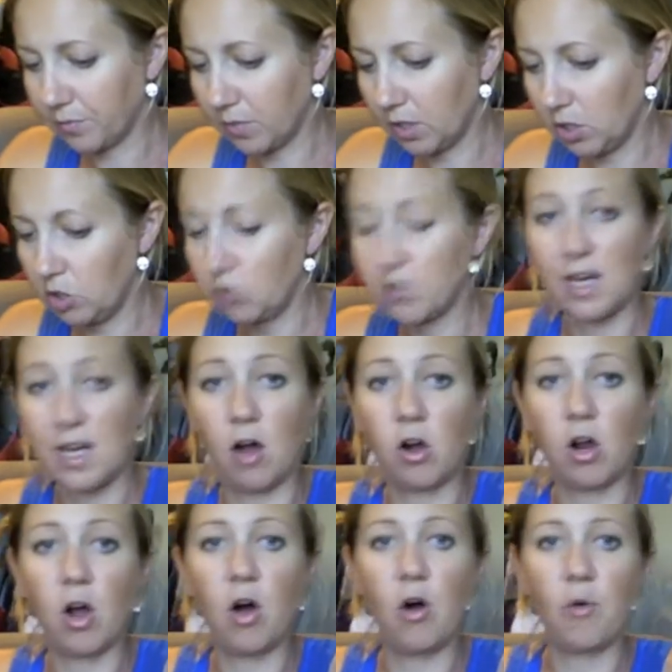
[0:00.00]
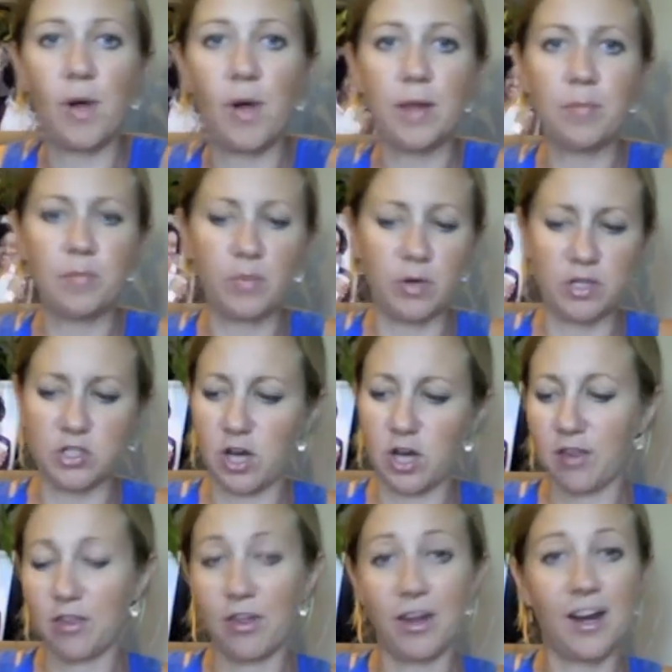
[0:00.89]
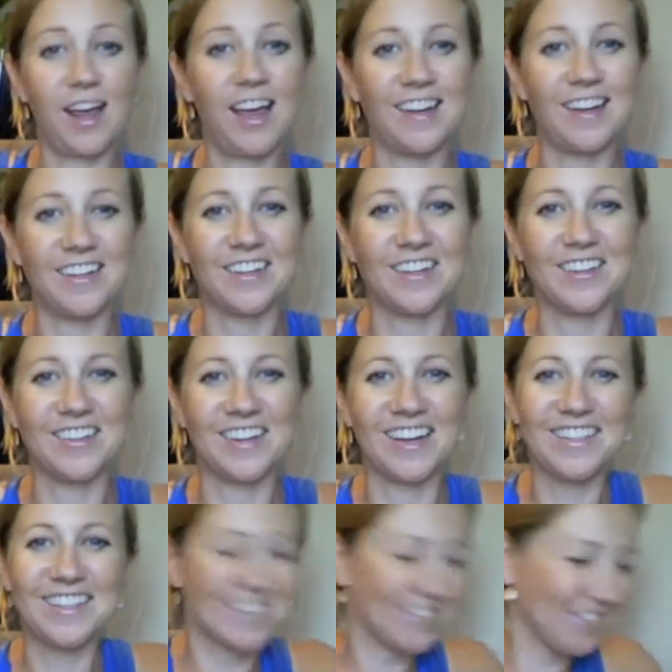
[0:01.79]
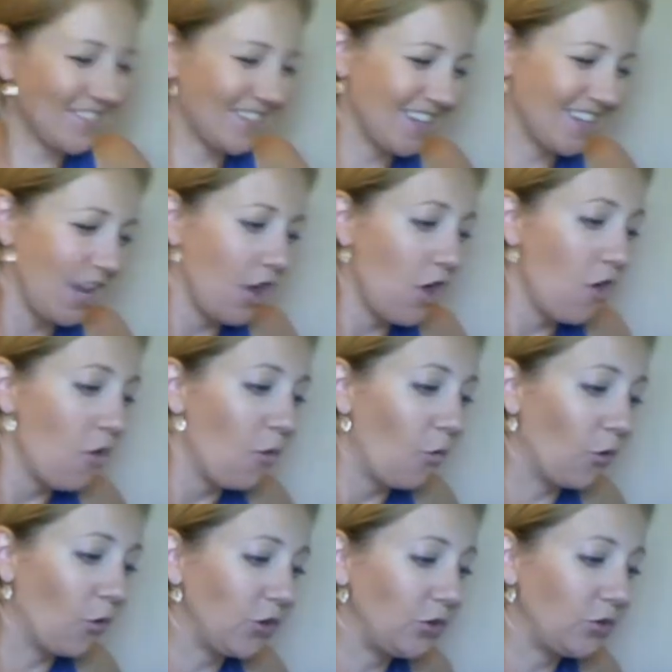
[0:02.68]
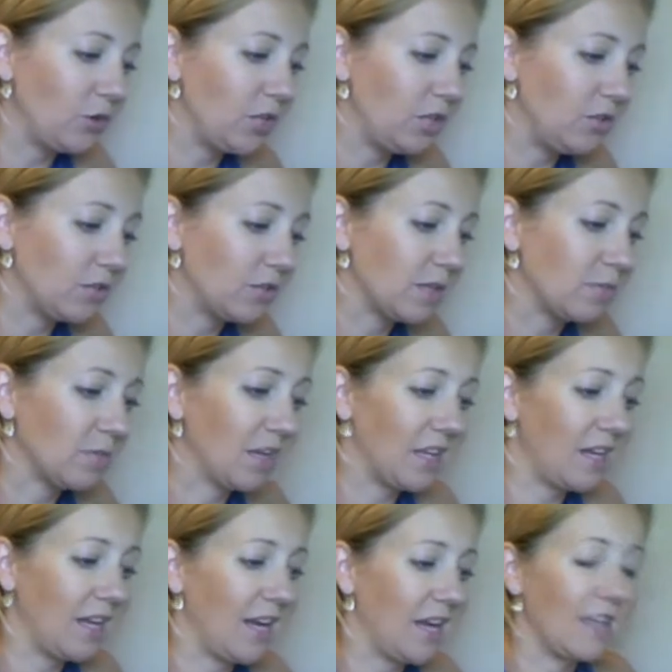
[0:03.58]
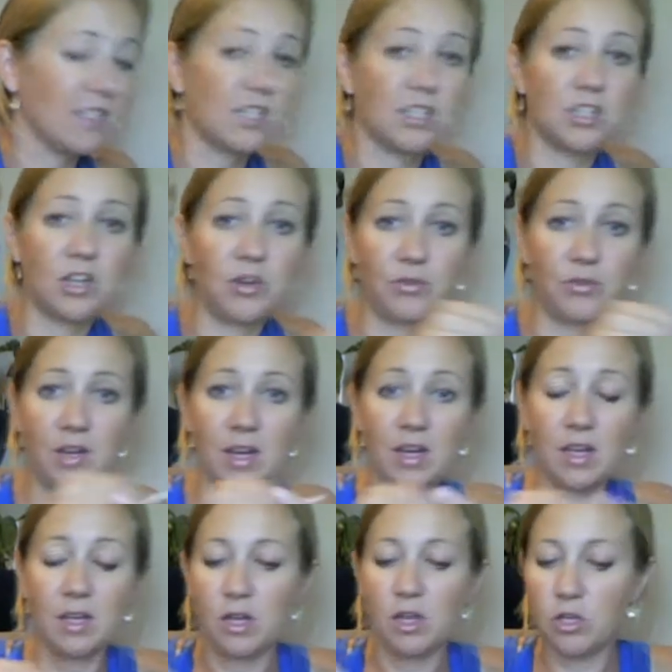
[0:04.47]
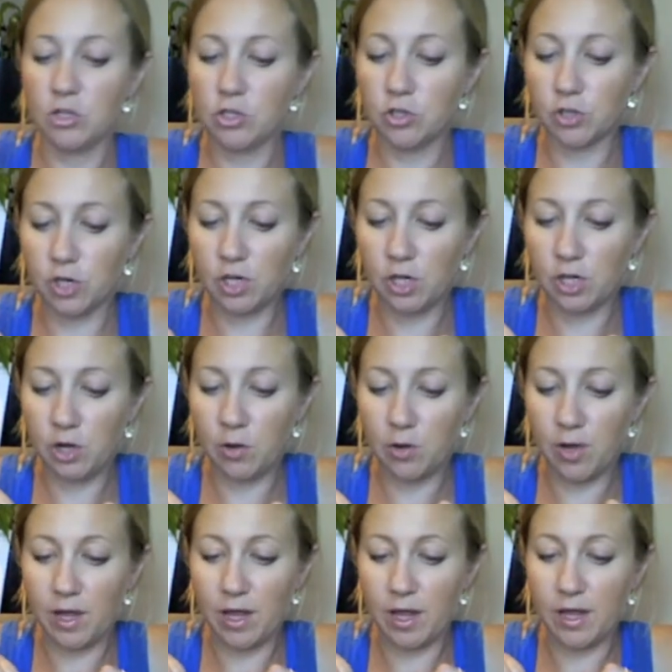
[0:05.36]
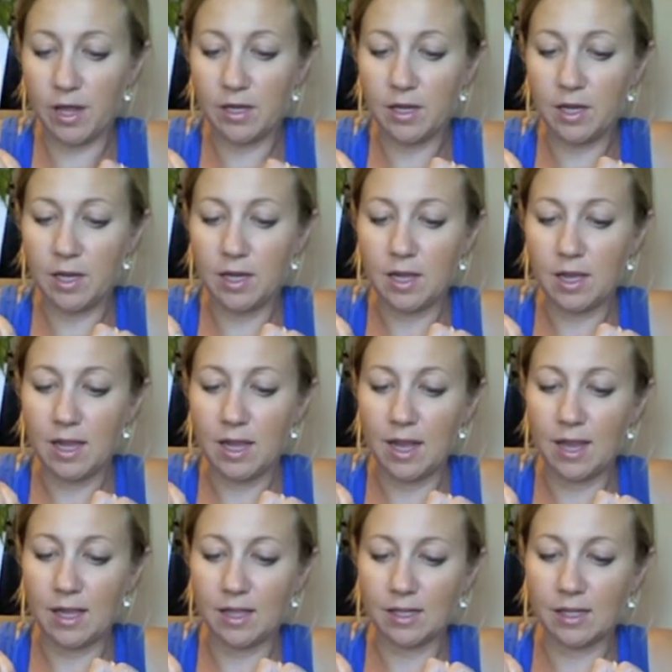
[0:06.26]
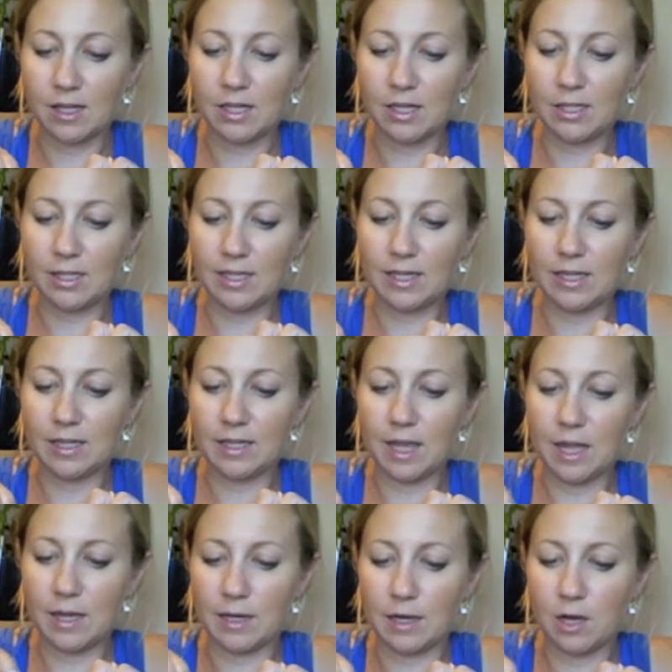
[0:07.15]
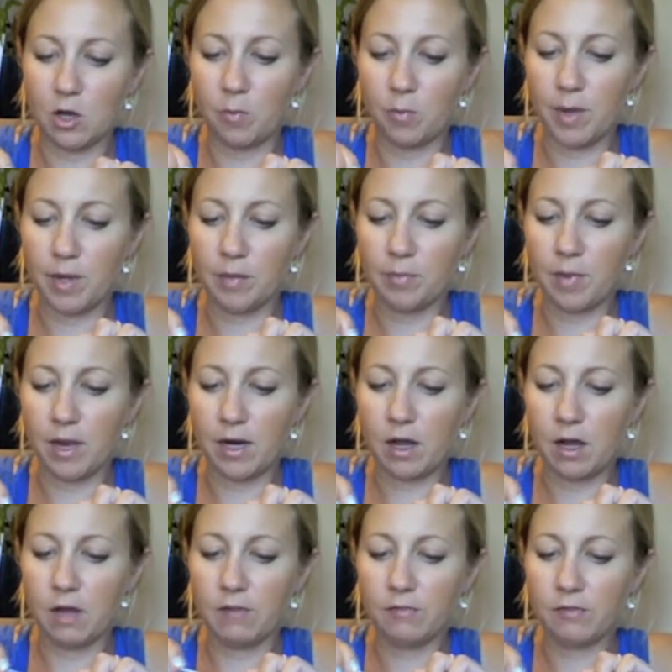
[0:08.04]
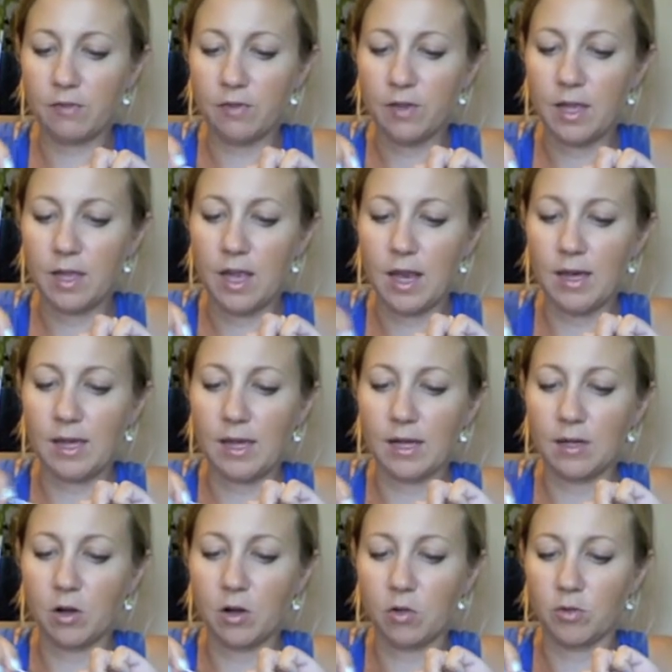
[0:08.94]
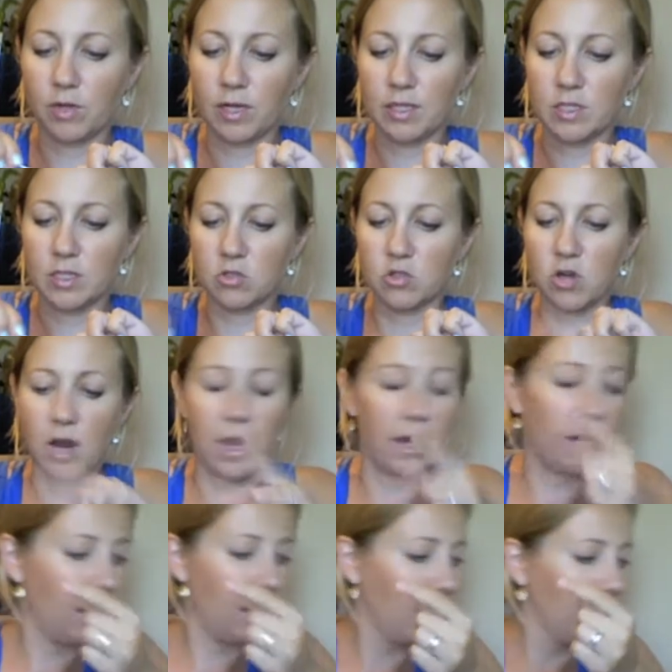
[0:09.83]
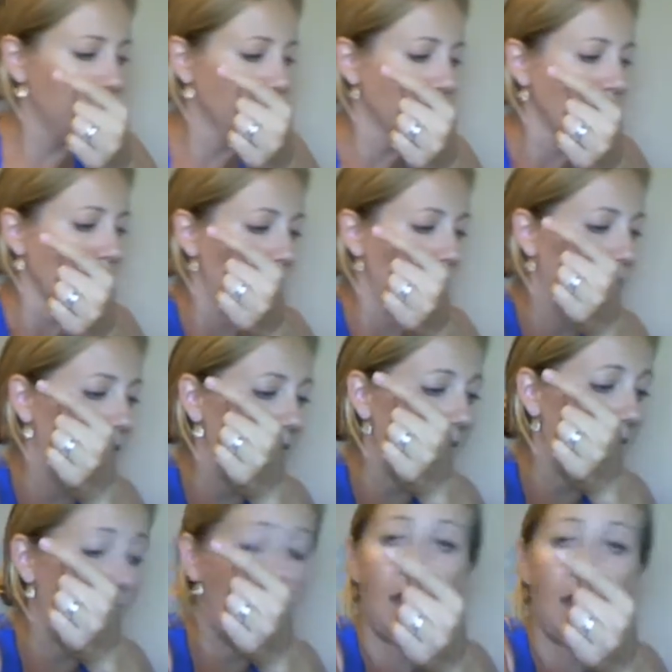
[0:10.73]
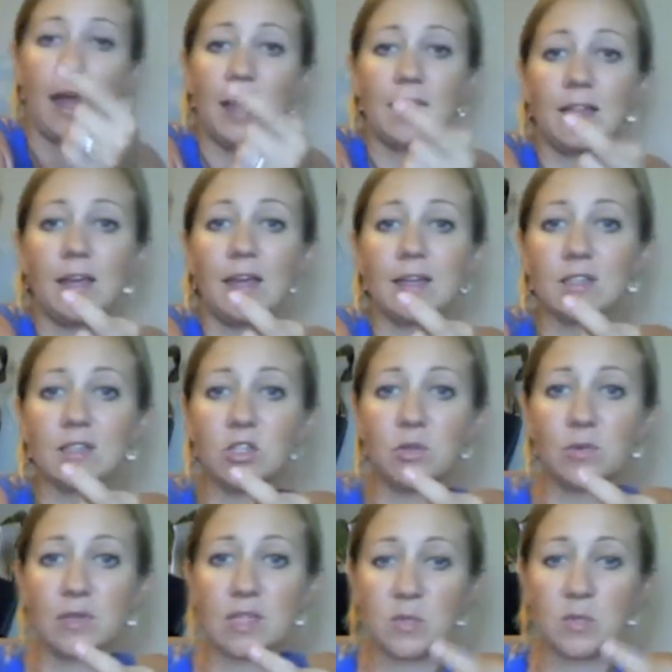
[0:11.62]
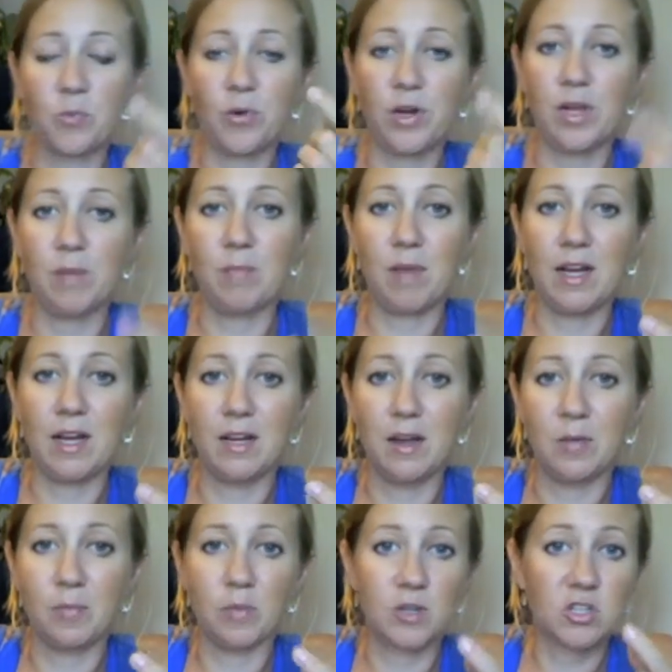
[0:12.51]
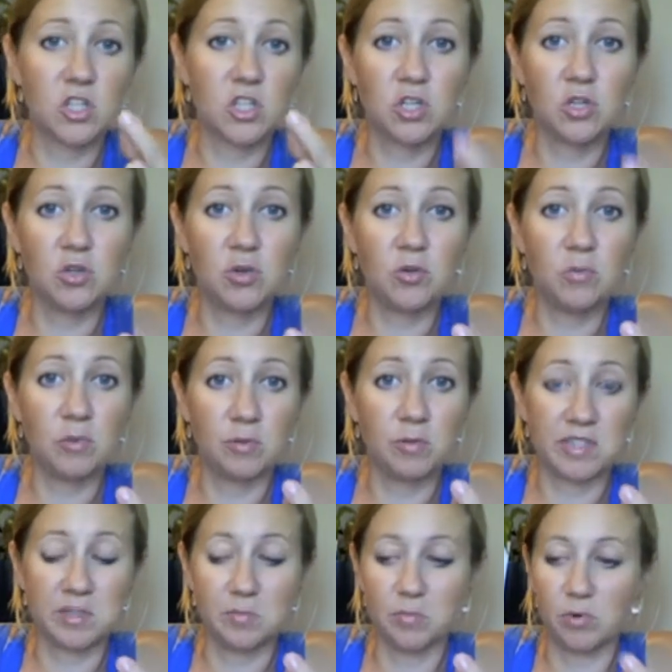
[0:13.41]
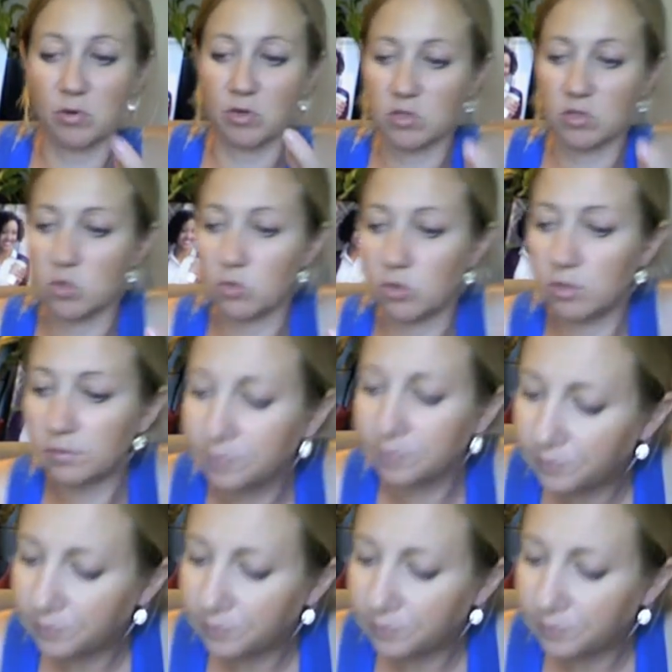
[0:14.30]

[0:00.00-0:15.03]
use an alcohol wipe, which I thought I had in here and I don't. Or you can use something like acetone. You're going to go ahead and clean that nail bed back off and get it all nice and dry. What I like to do at this point, my number 2 most important tool,